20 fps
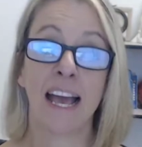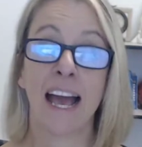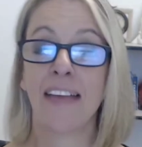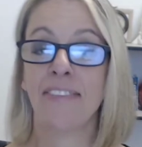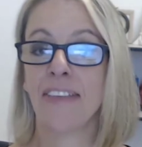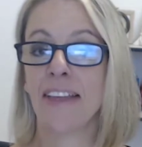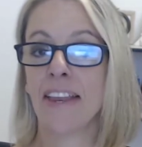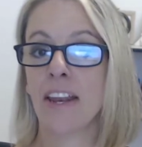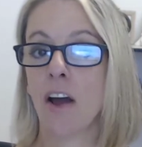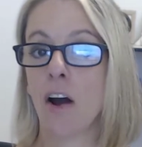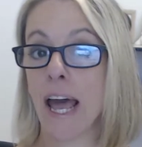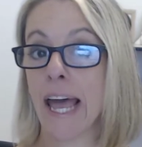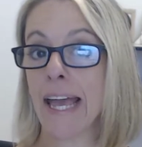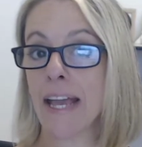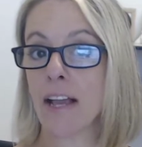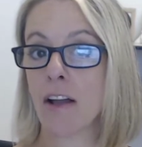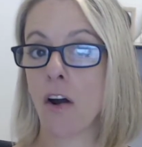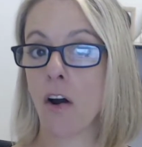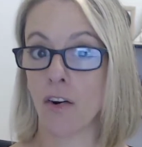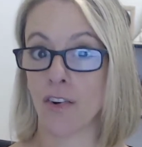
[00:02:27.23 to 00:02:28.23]
and then
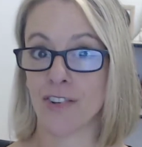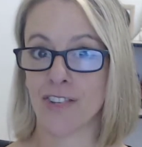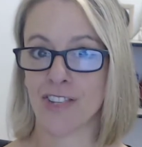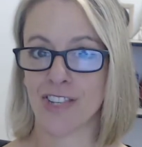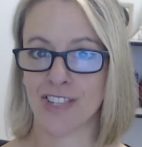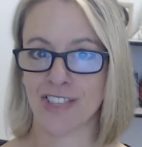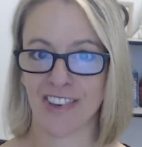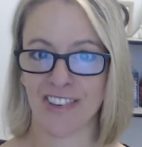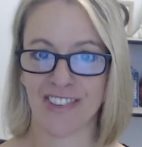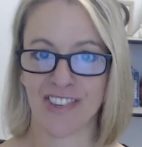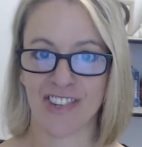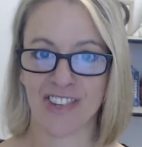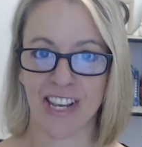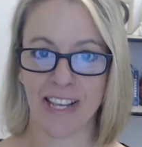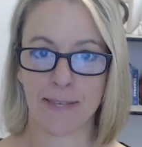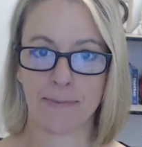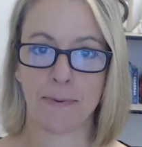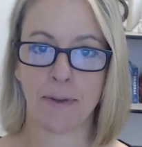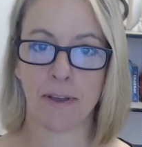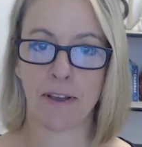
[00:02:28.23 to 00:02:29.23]
hang on to those
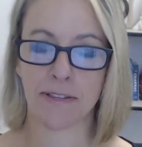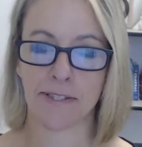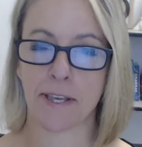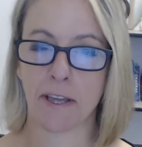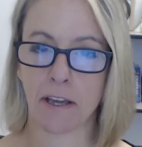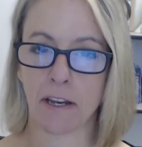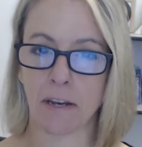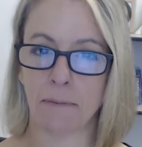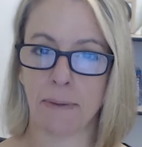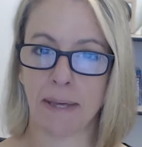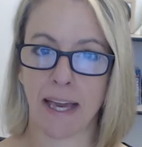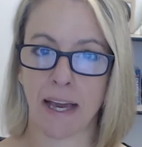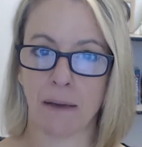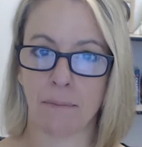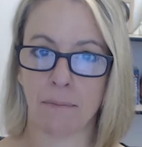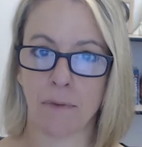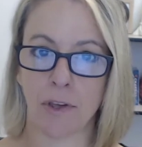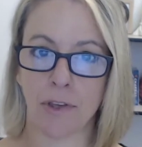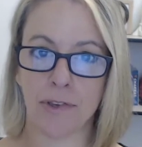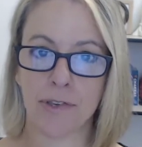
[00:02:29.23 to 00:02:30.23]
sheets because they're going to
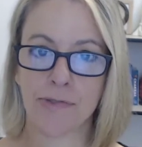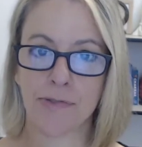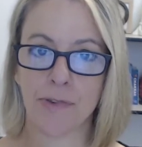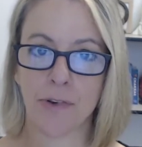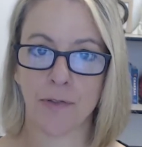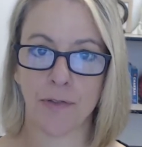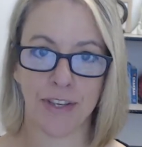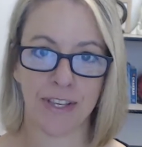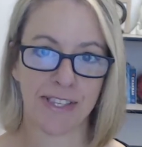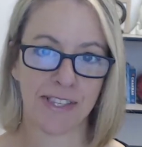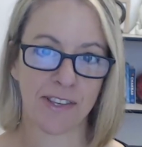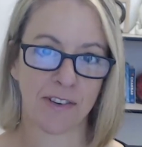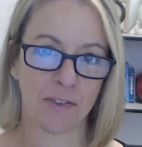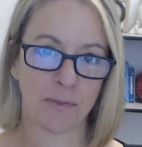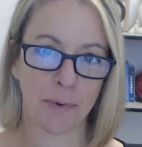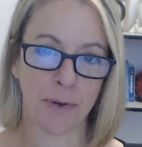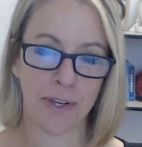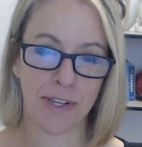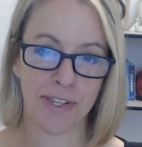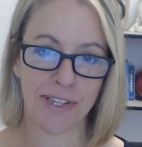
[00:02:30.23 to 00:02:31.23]
become useful for
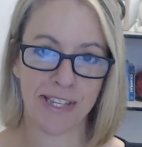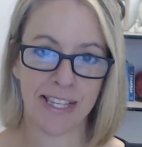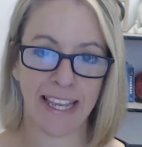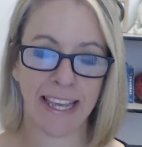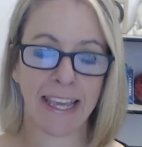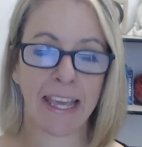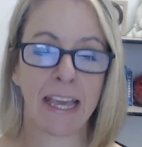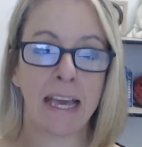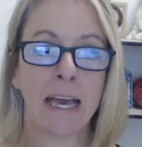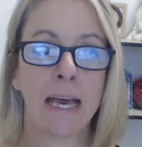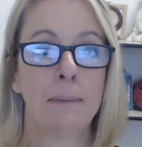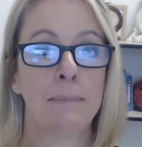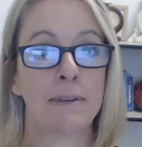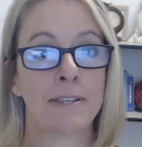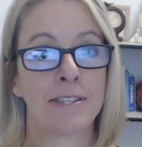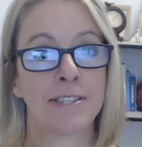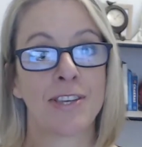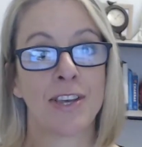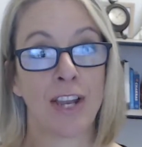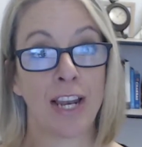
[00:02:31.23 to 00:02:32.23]
yourself personally,
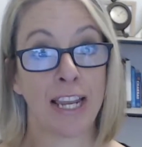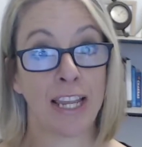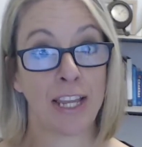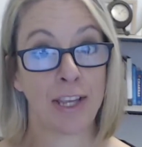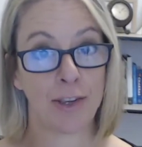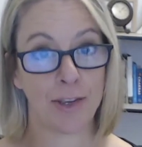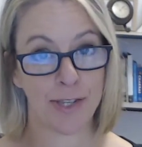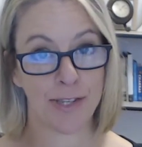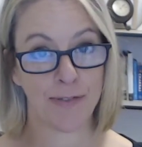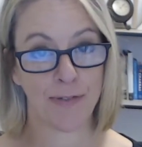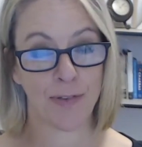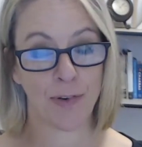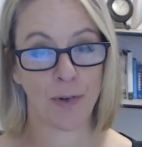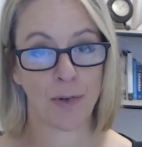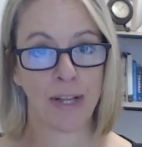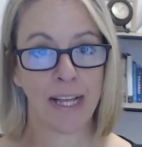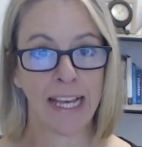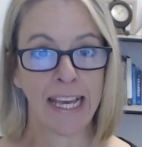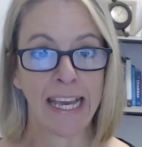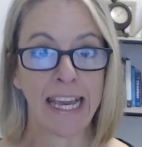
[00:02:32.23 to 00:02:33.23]
but certainly
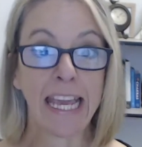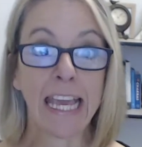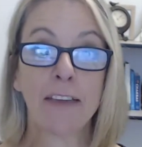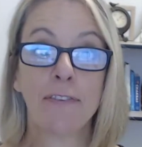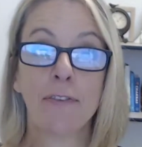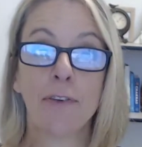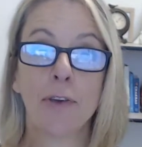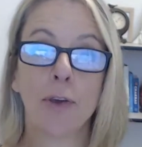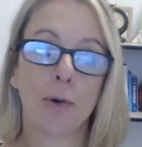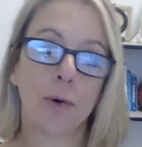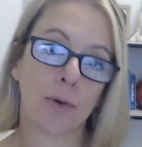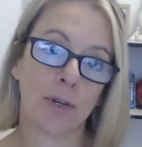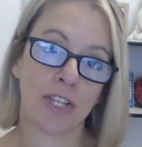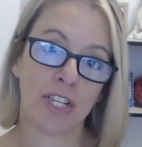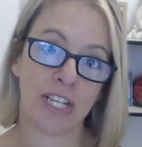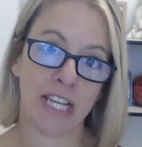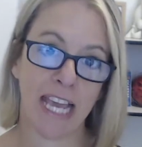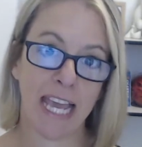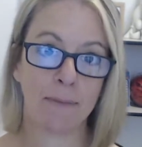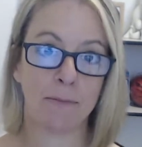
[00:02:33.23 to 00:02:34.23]
useful if your
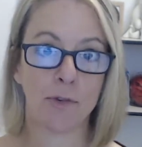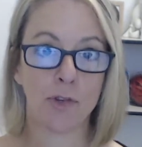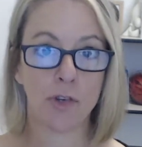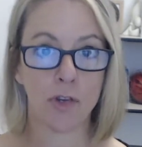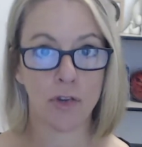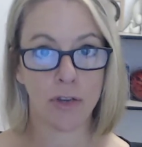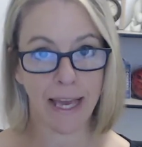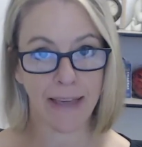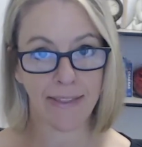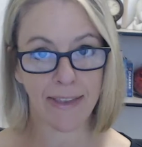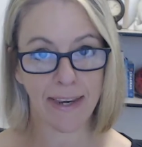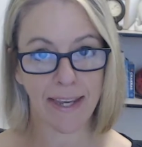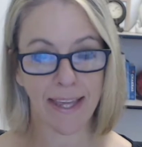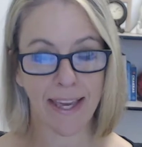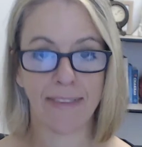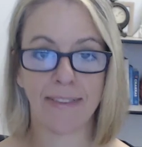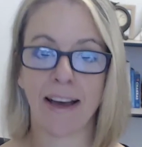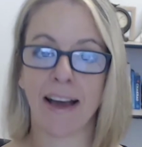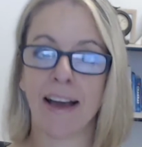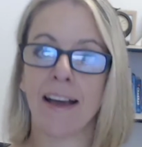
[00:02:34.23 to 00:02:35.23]
team do gather
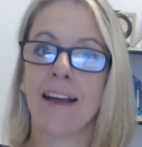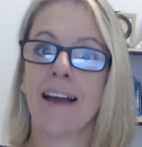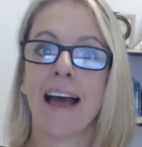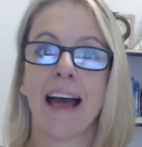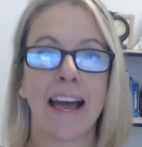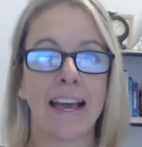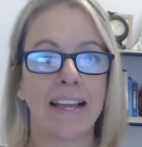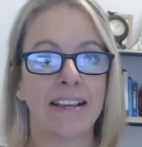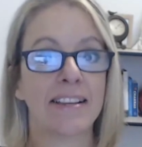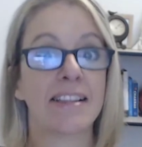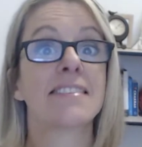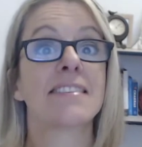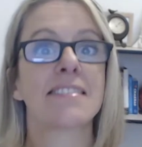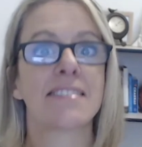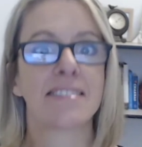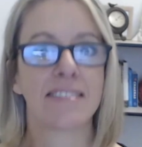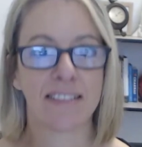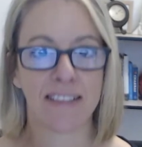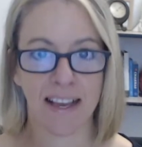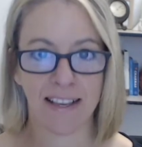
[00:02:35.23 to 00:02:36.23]
together and
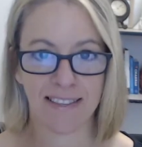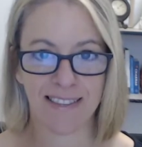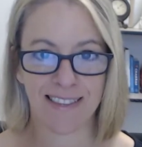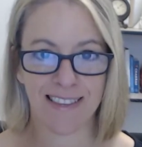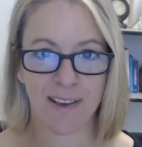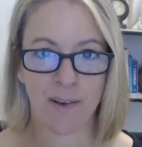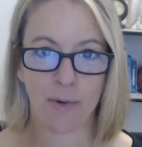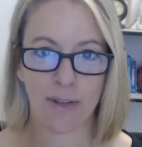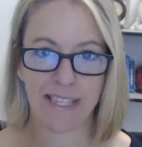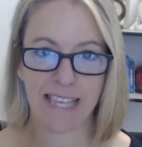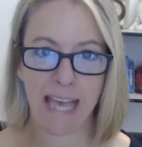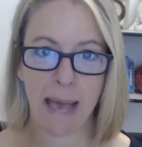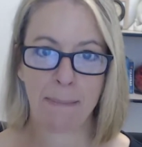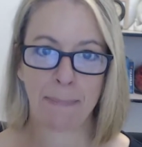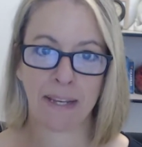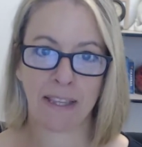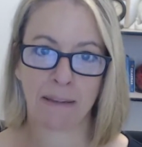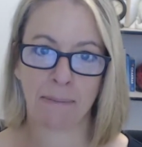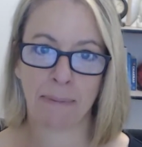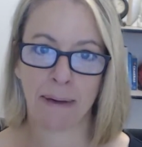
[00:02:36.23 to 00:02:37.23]
discuss what's
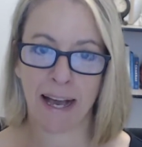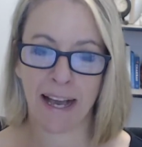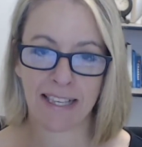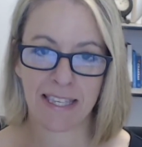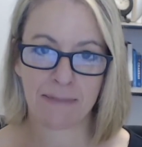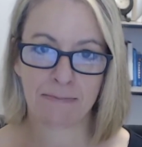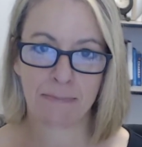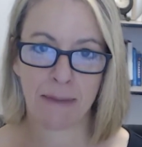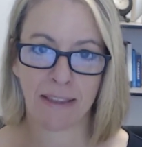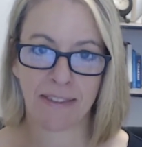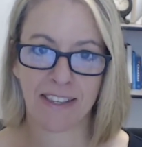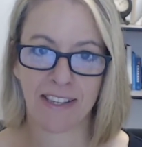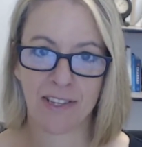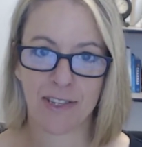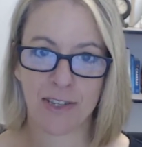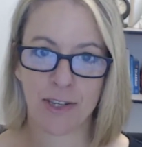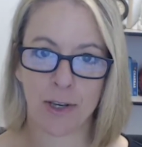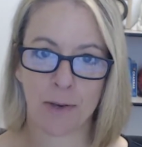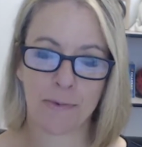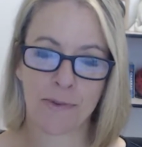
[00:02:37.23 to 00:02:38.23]
happened in the past month in
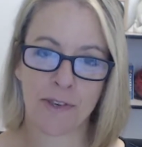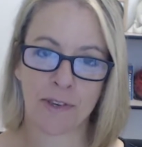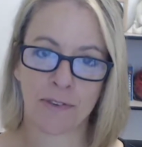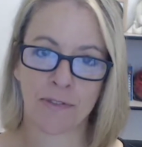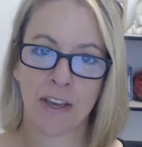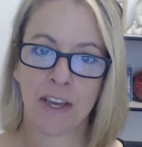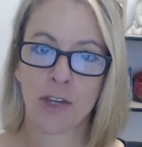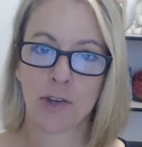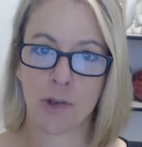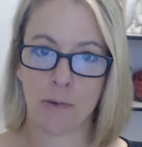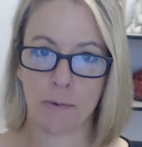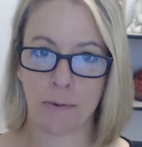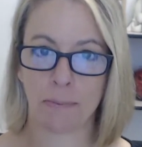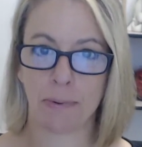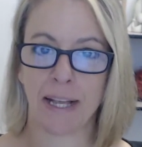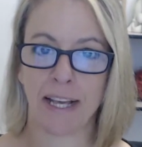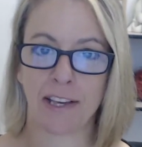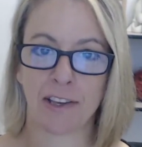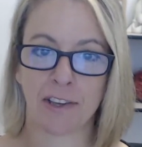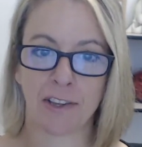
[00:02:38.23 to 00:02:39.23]
terms of treatment
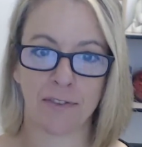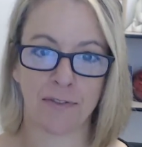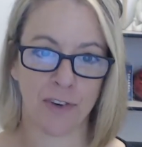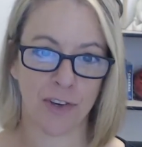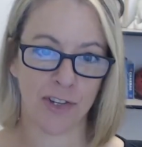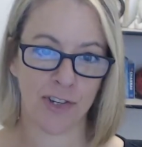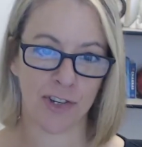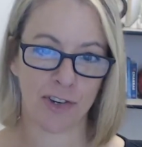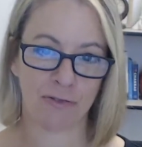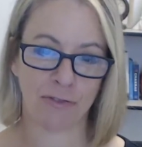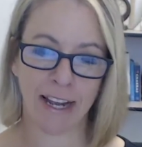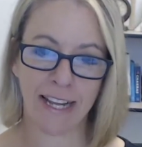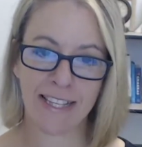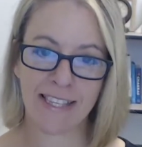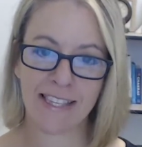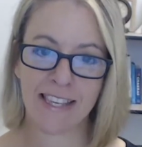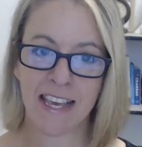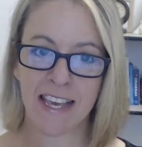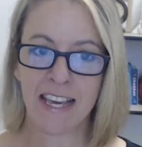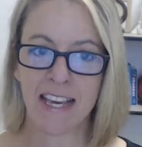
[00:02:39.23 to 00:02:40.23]
plan conversion
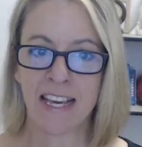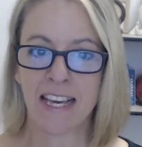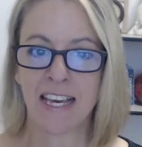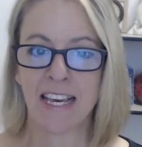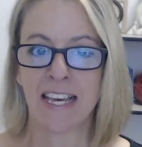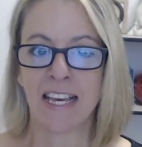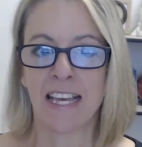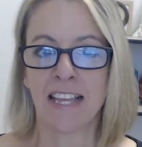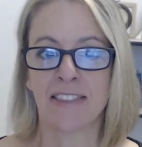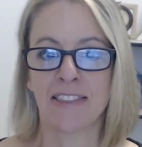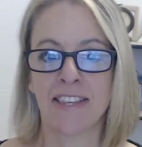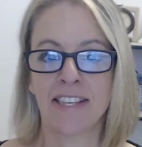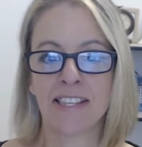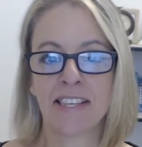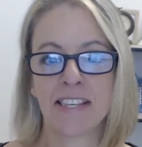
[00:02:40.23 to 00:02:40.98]
rates. This